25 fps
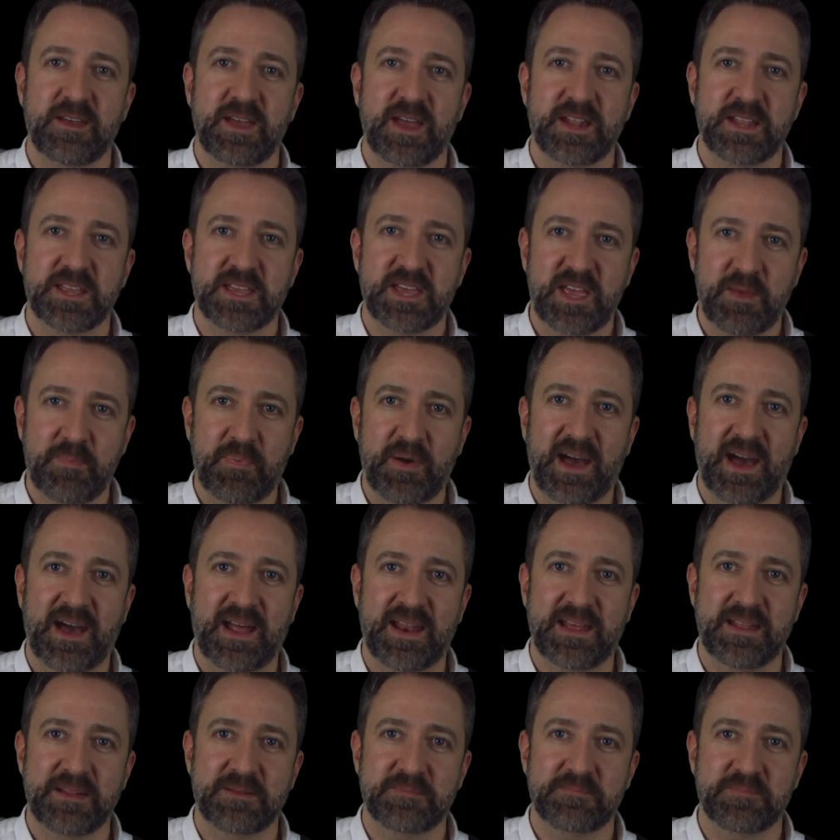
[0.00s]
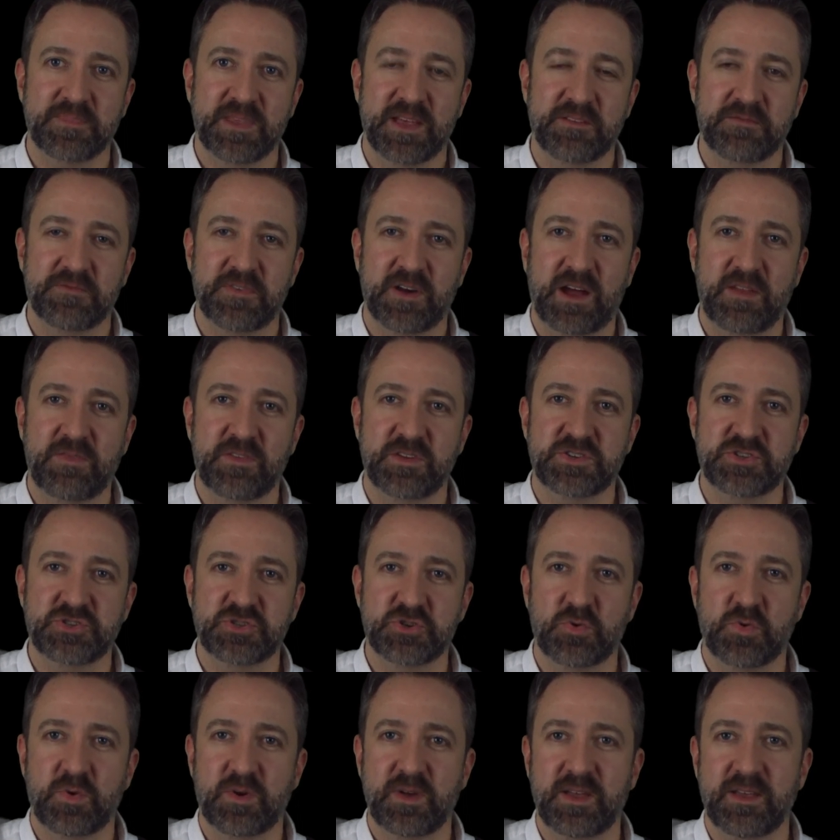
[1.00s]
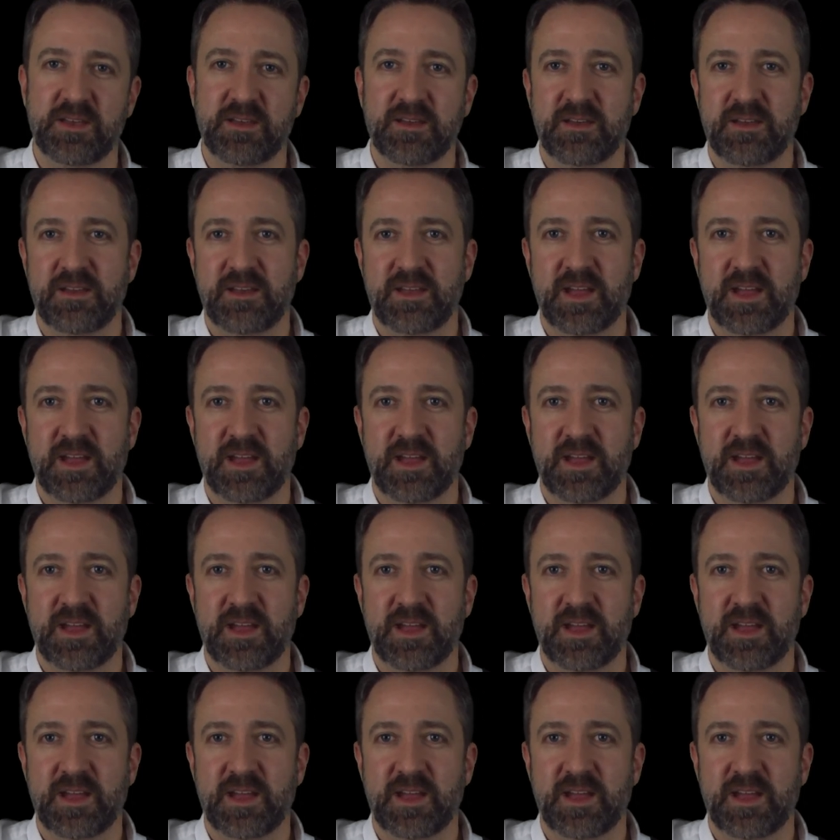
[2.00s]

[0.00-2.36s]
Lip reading: And keep at it and find the joy